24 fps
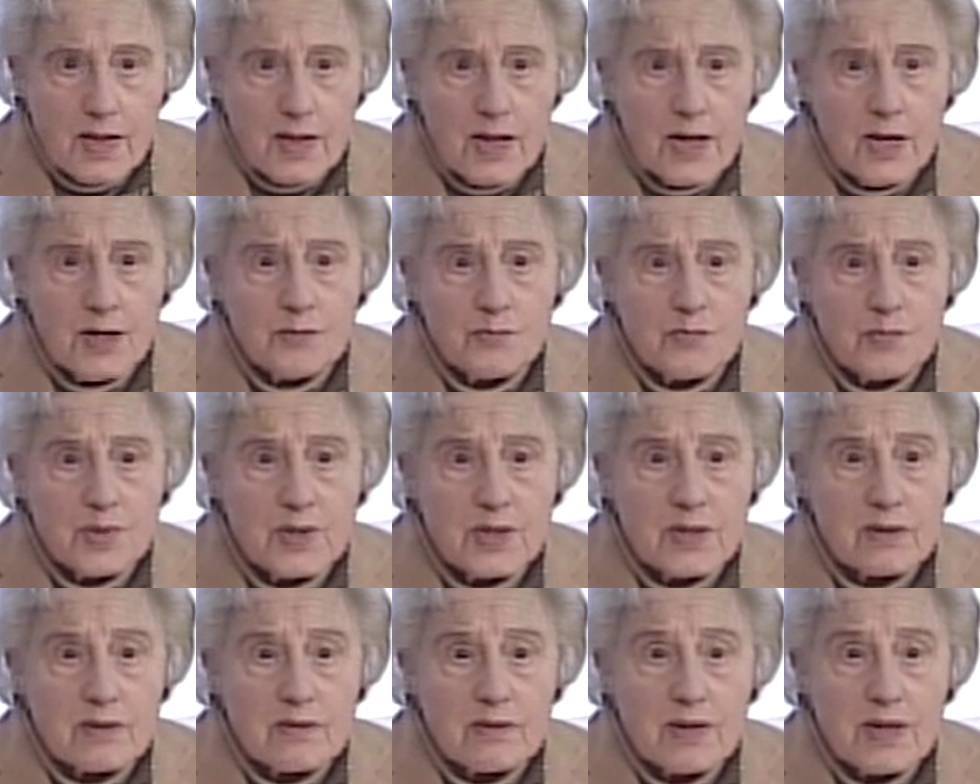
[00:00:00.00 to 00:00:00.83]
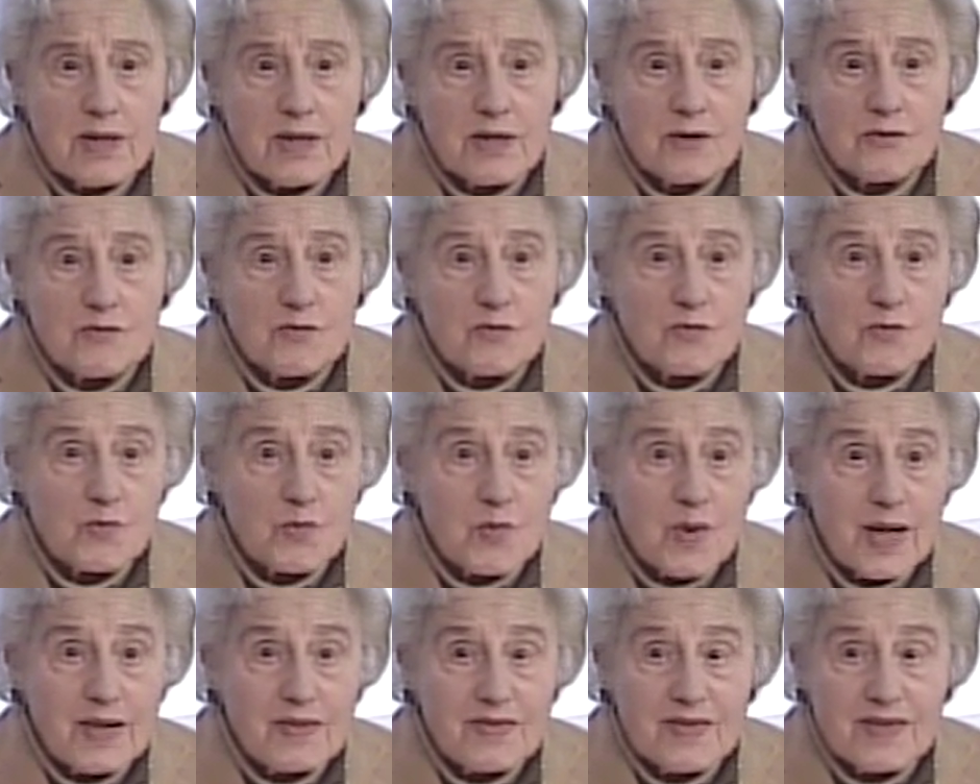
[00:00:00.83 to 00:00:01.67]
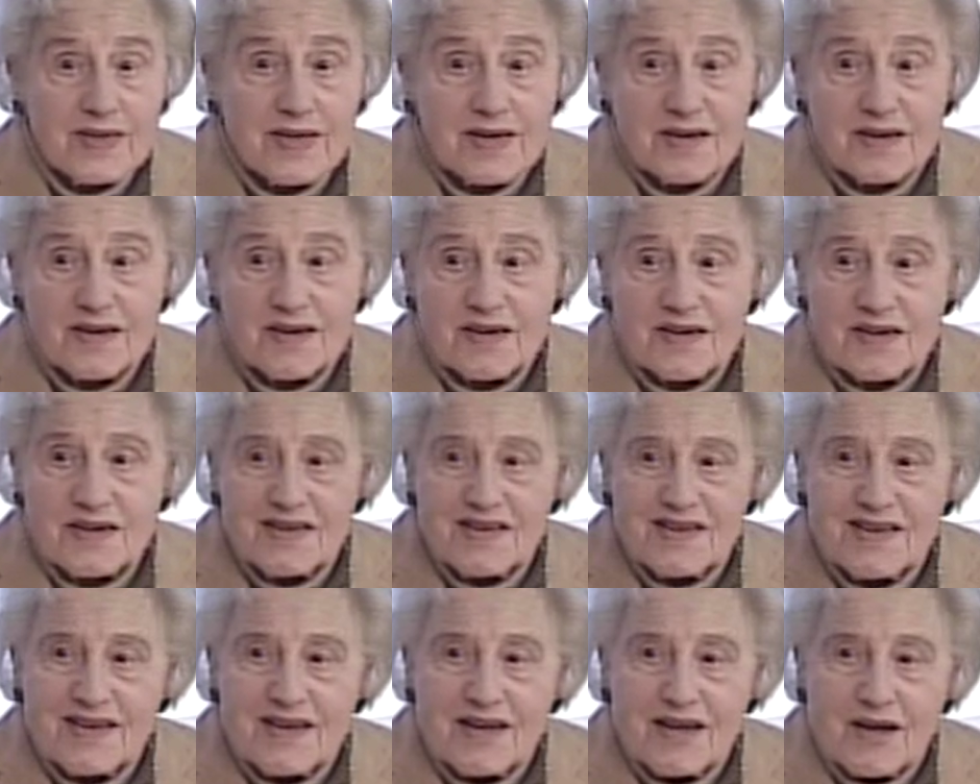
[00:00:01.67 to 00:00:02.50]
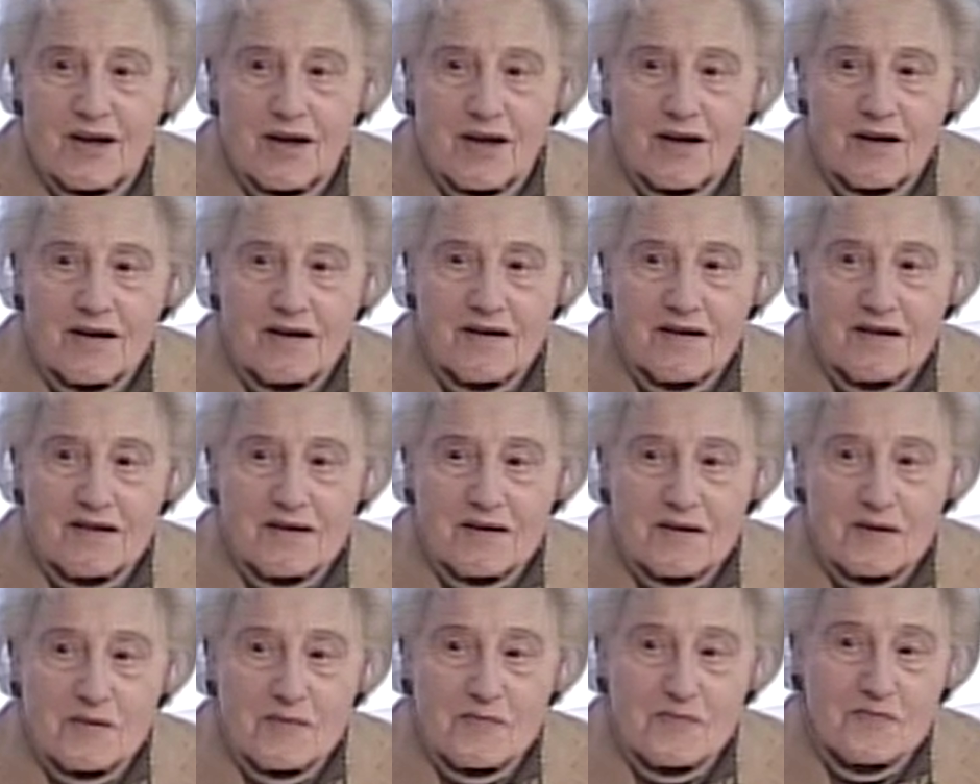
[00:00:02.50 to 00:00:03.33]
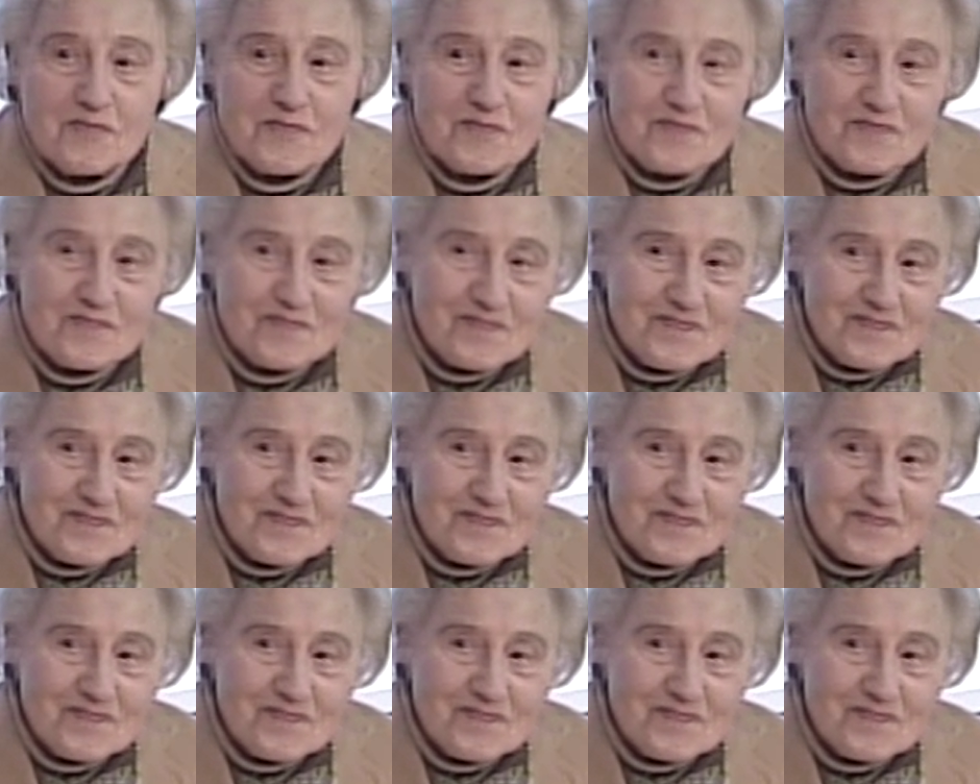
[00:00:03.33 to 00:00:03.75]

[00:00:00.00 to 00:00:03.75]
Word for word: had been had won their um,